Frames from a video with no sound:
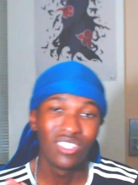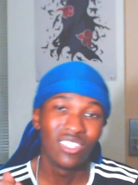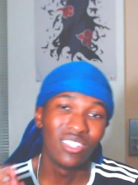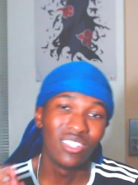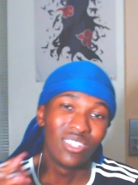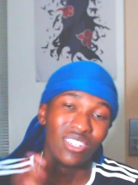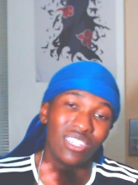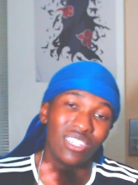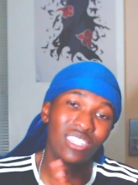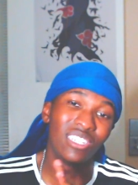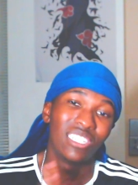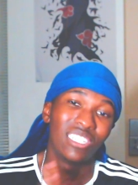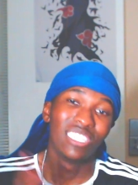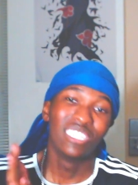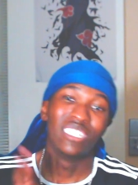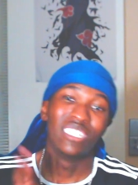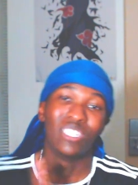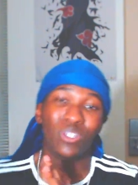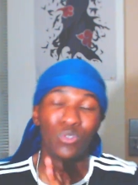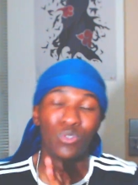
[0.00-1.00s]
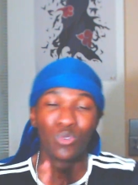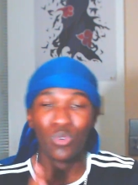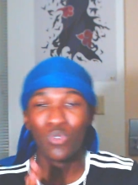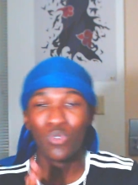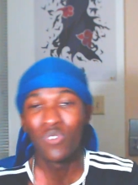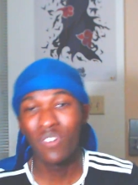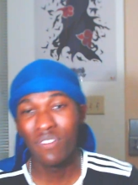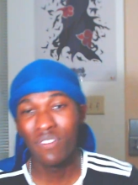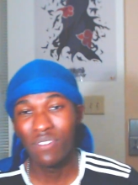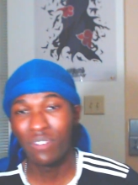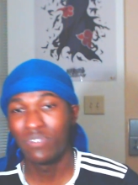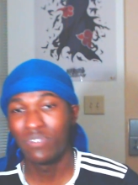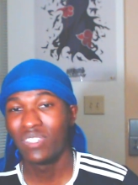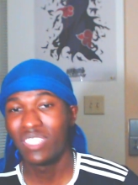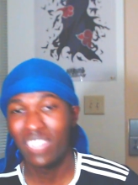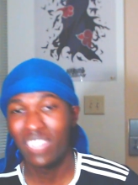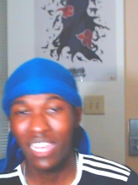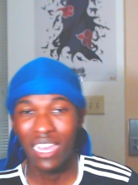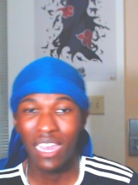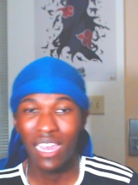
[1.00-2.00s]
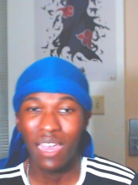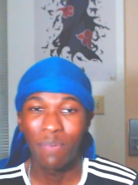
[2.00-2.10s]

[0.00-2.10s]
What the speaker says: the groove of everything.